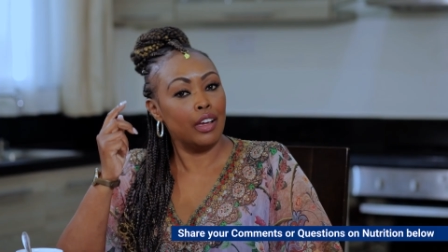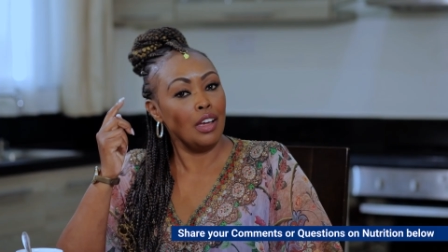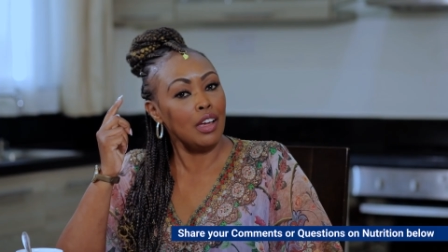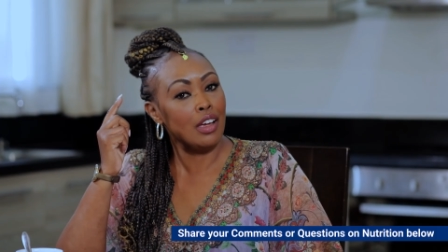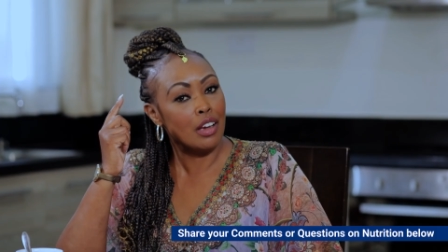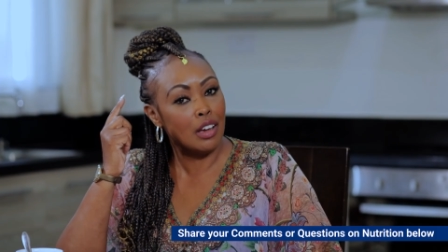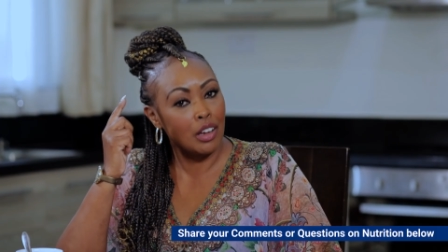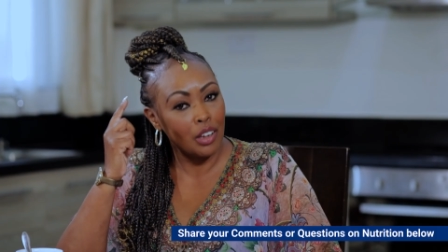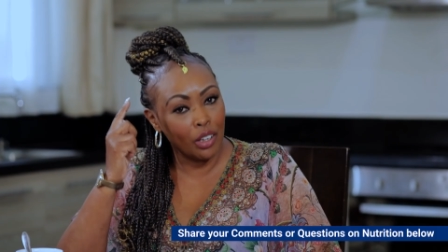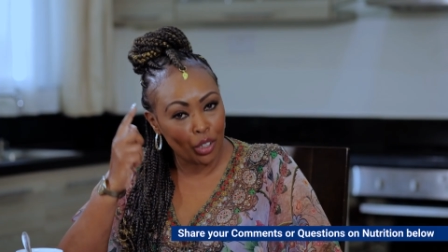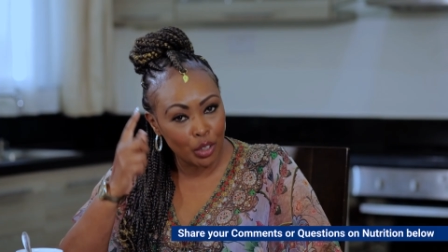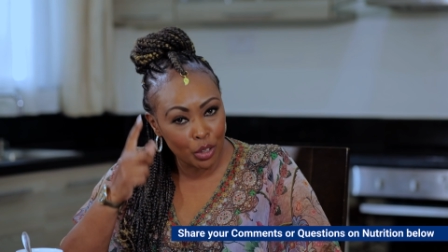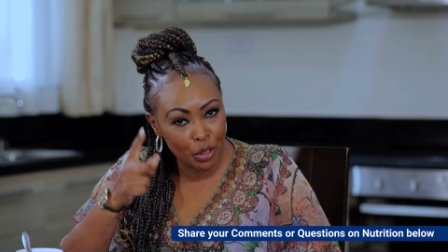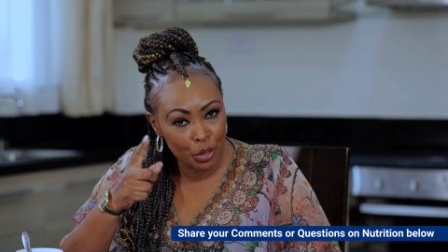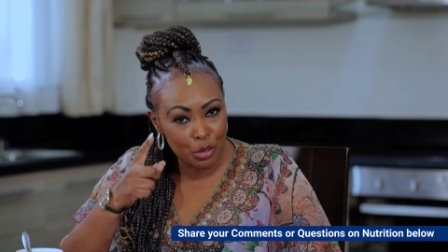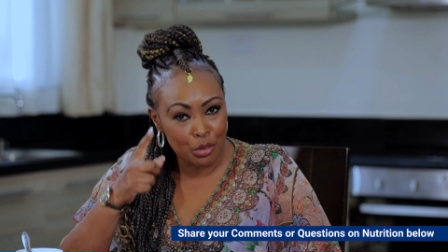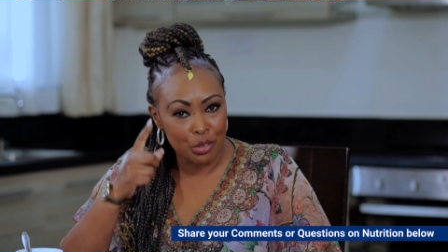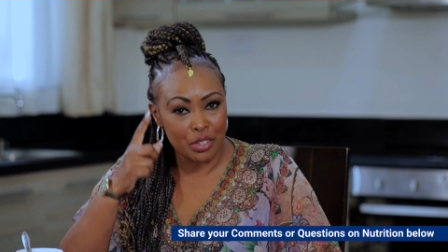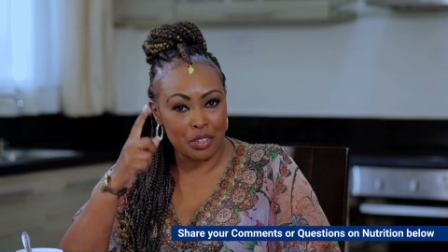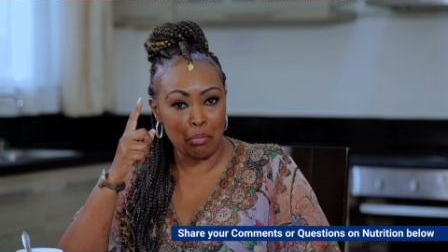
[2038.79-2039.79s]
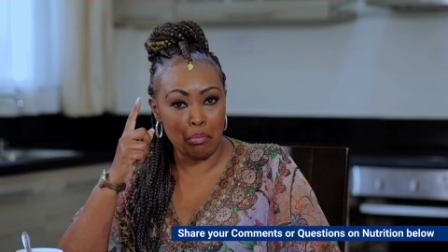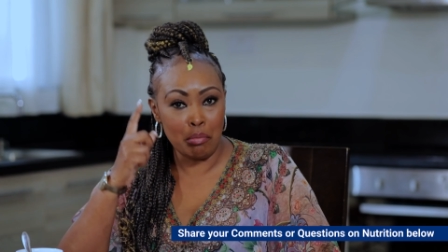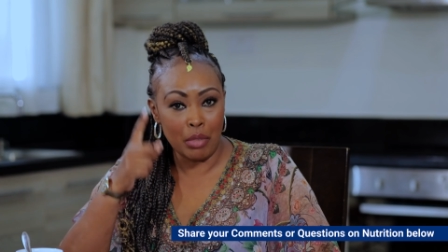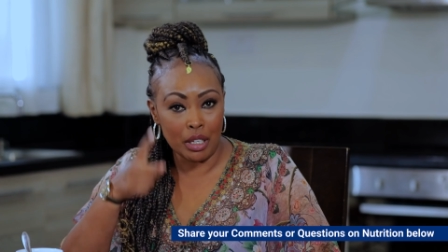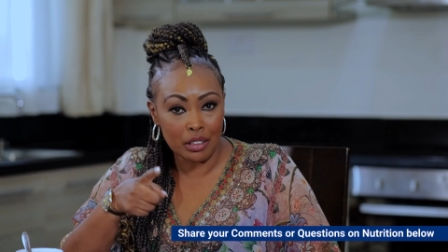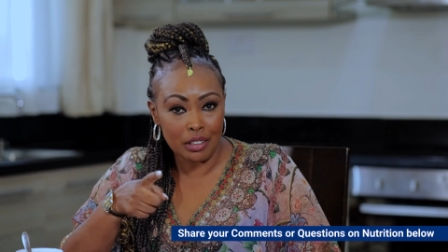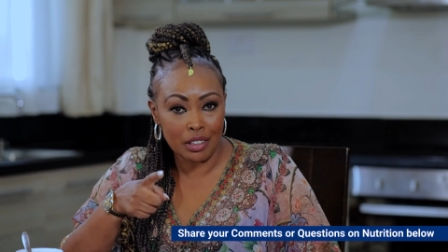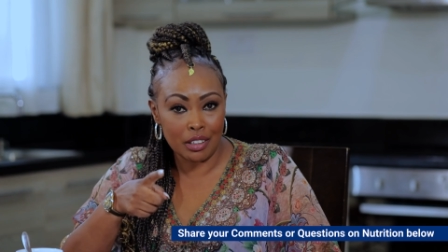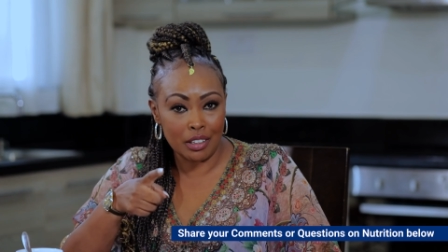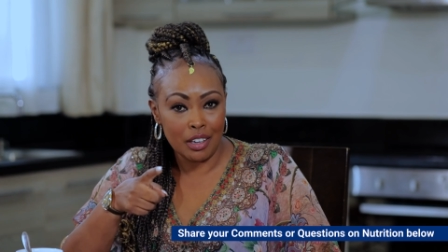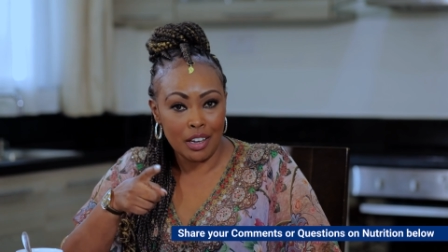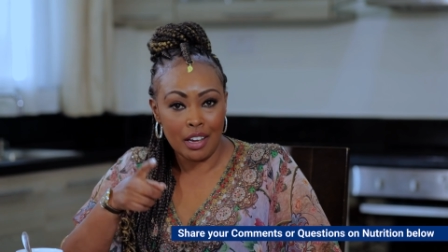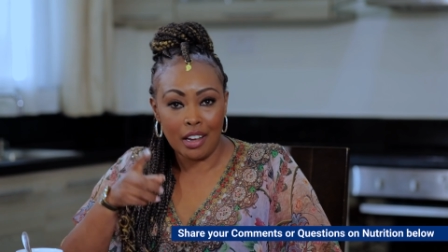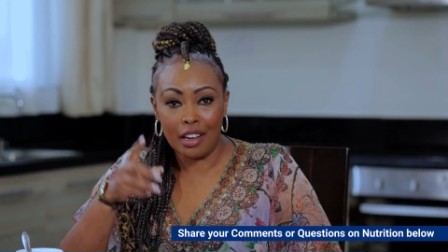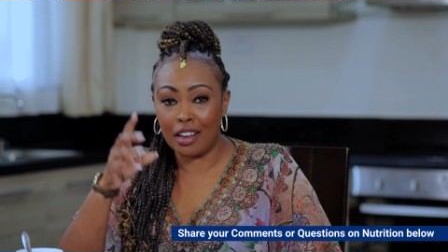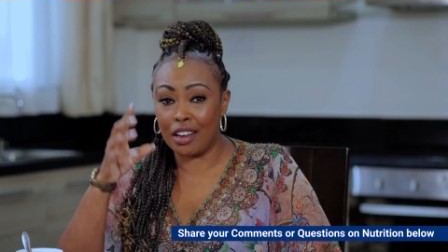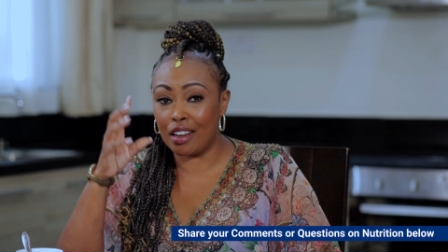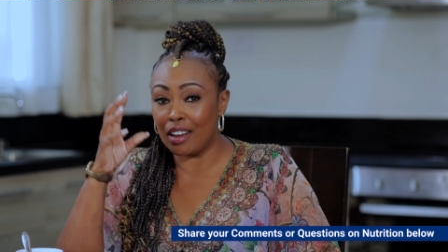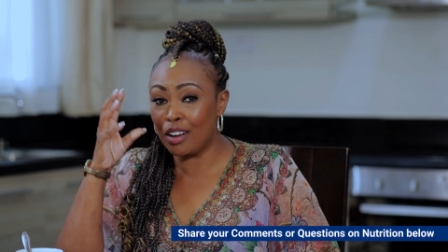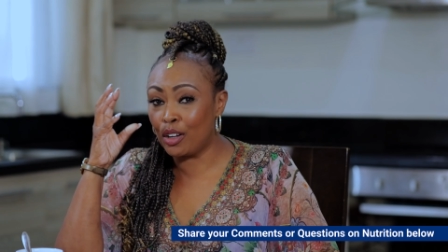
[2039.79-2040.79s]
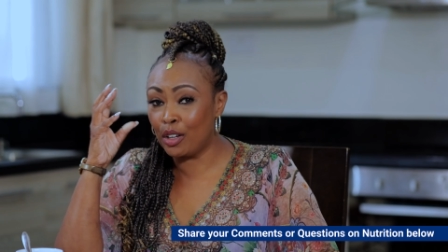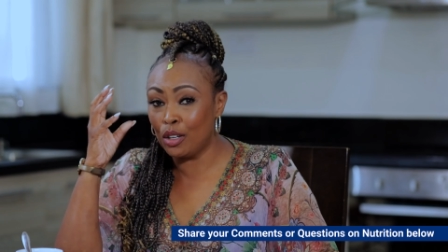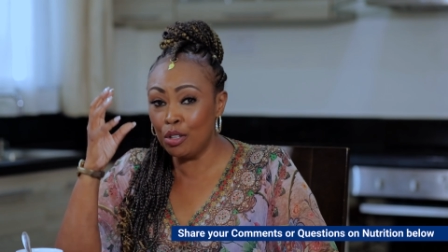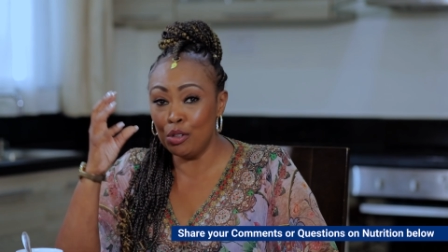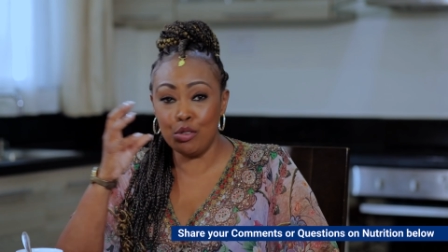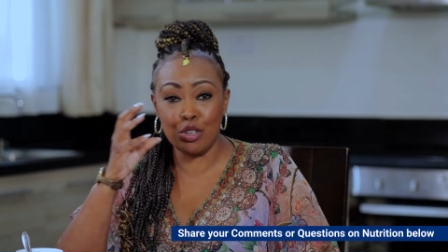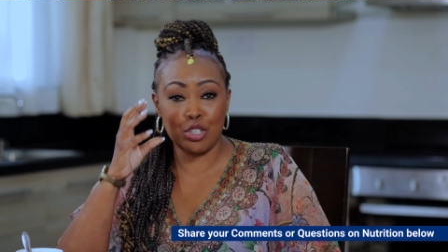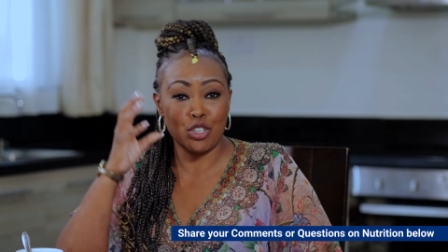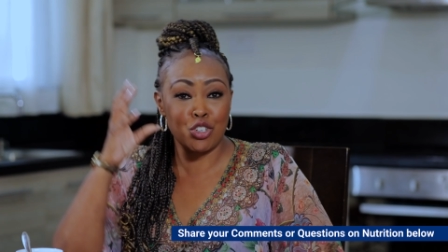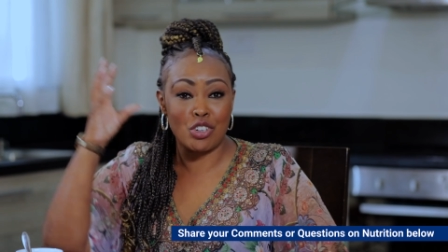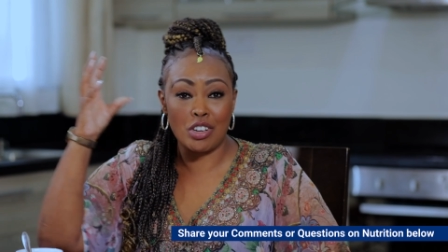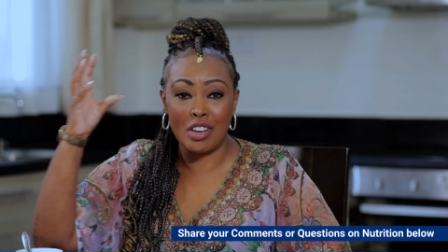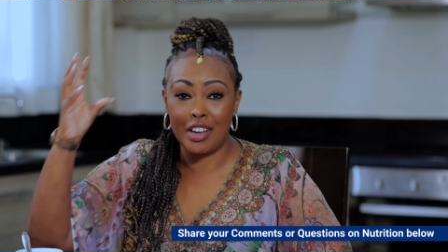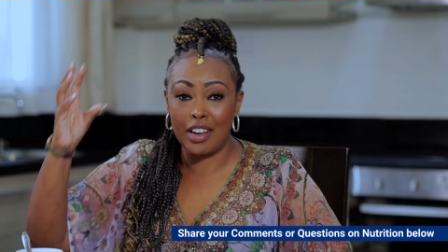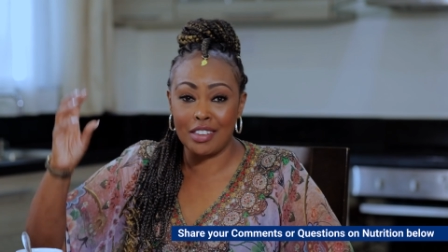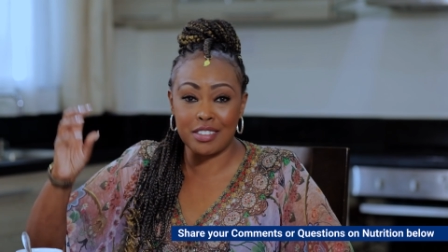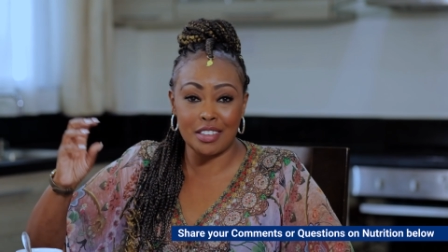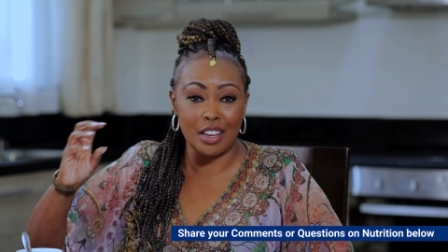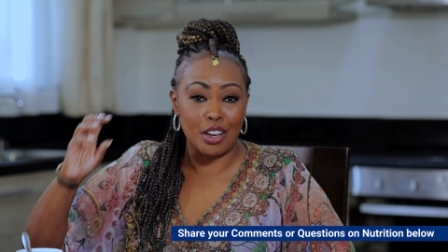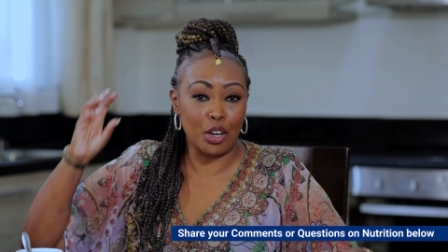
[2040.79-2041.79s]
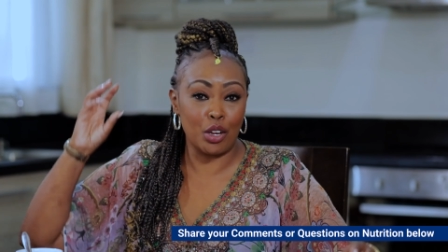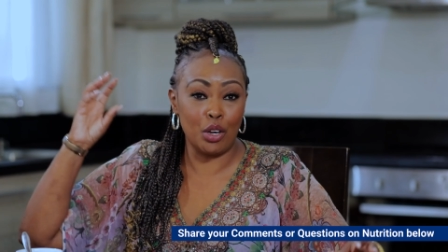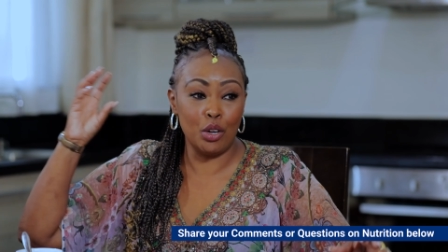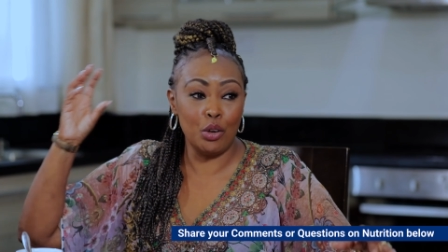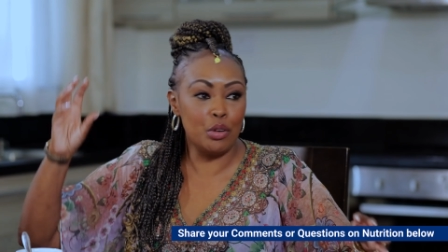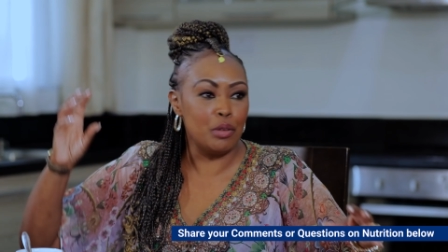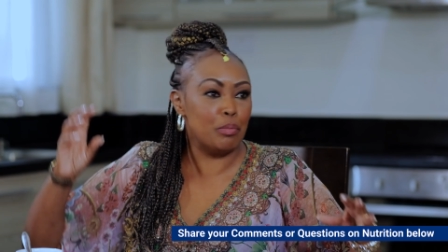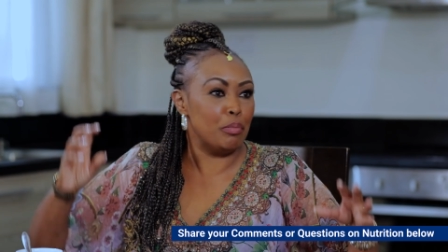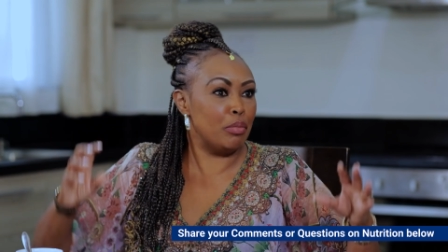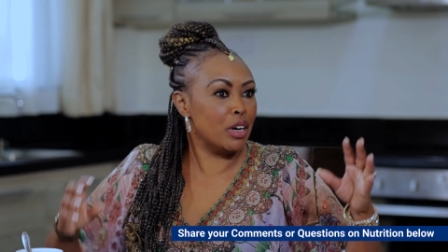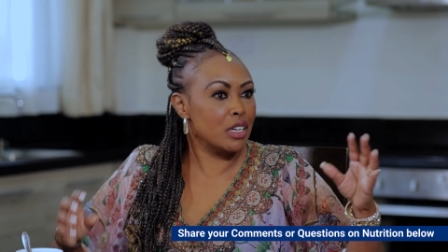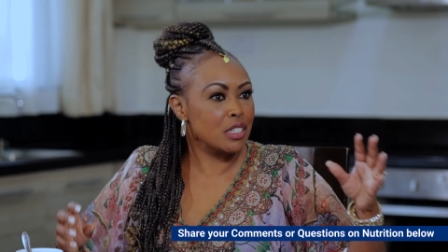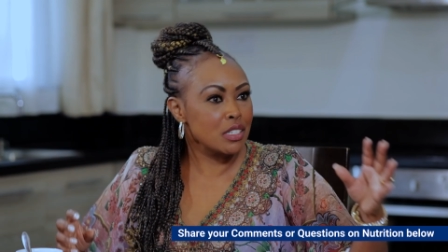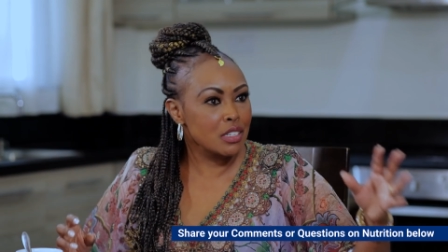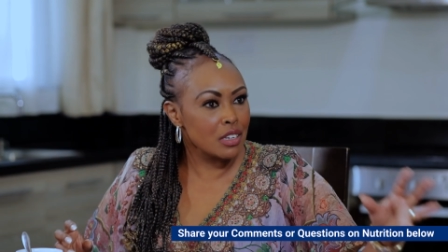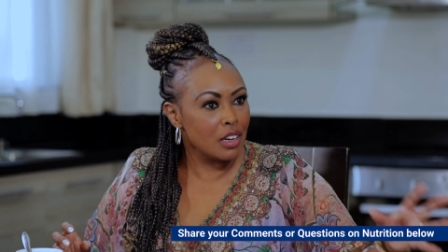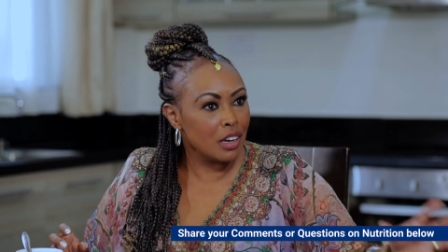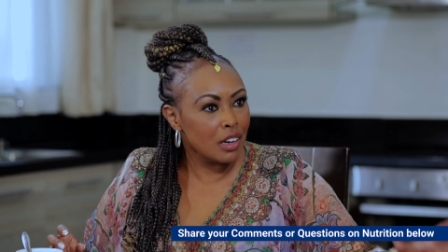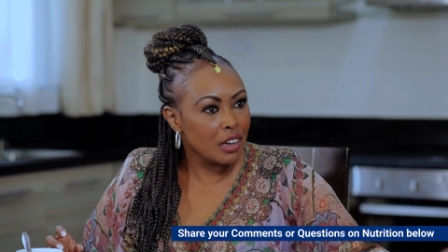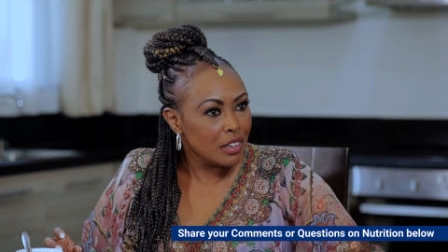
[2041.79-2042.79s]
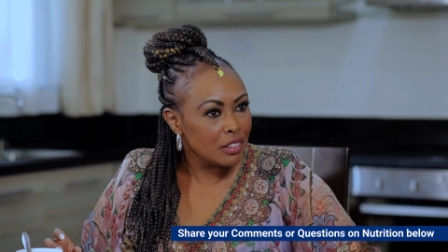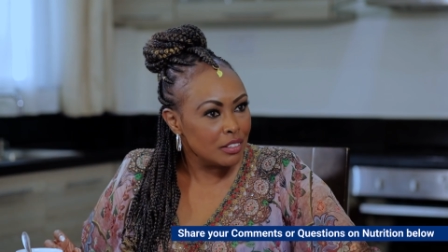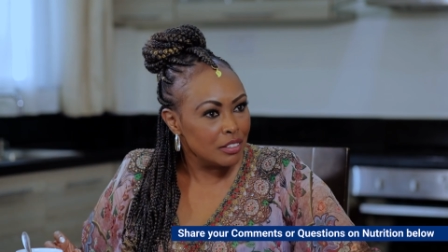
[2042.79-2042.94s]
Include milk, include cheese, include butter.